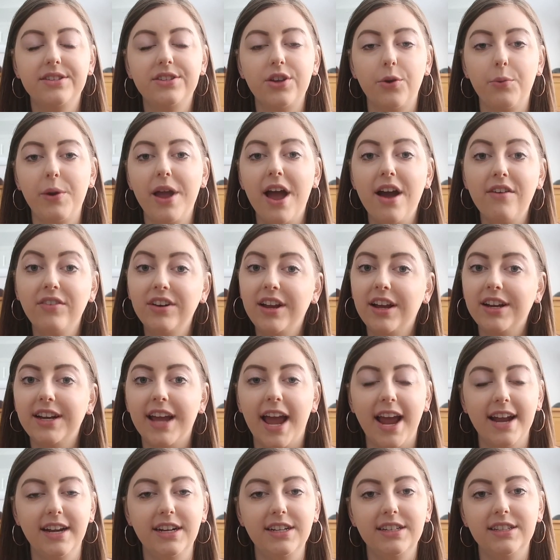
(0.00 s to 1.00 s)
So we haven't had
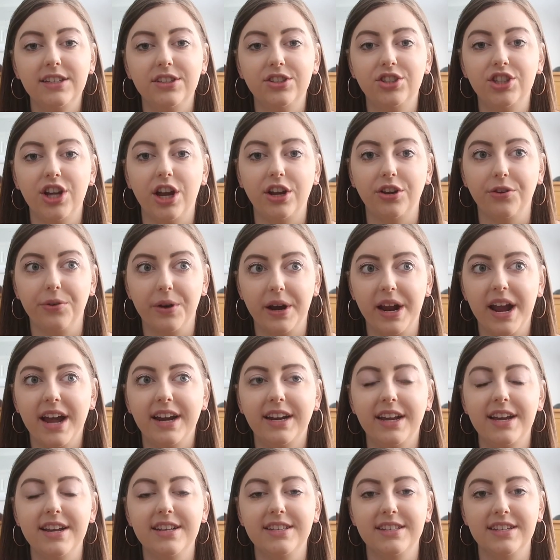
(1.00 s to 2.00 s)
any since January
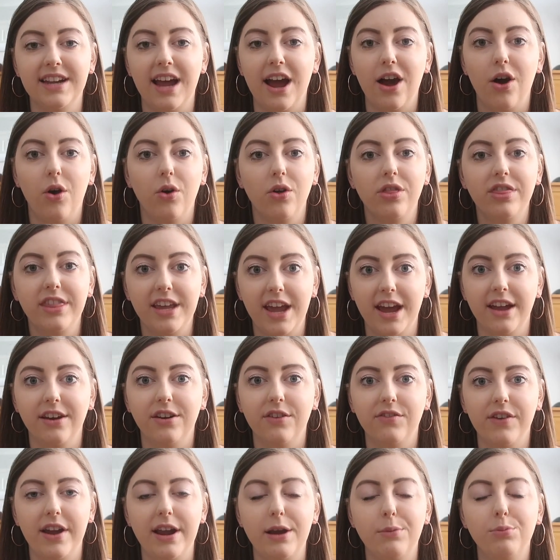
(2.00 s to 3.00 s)
and it is now the end
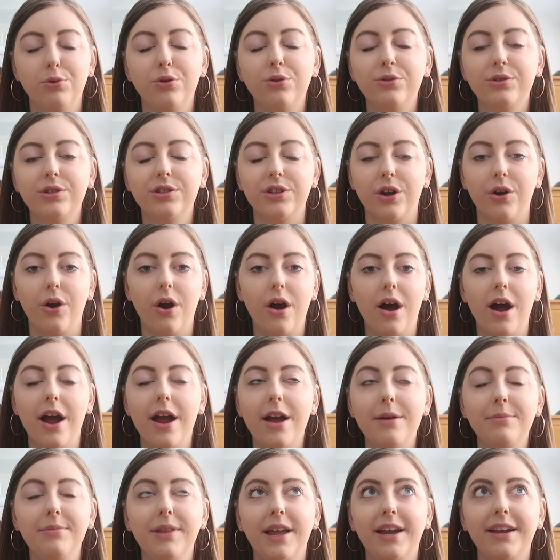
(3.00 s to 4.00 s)
of April. So I
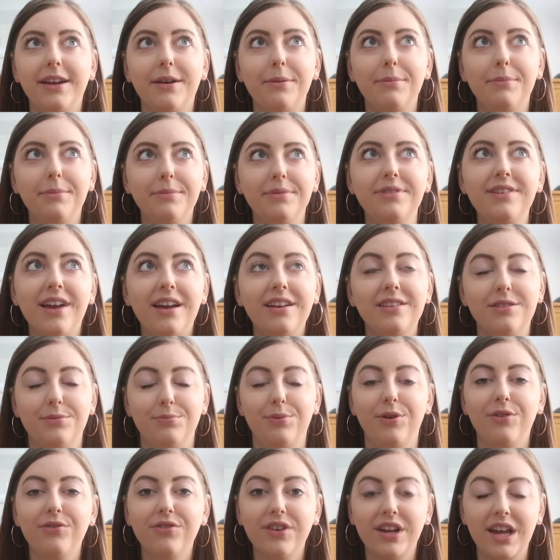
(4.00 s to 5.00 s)
am like
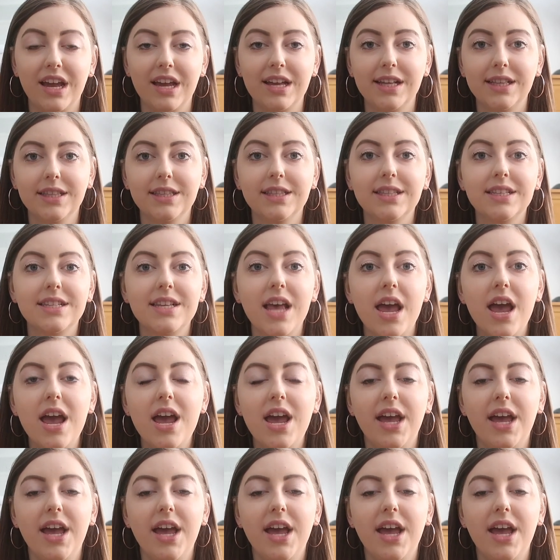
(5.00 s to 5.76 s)
desperate for kittens.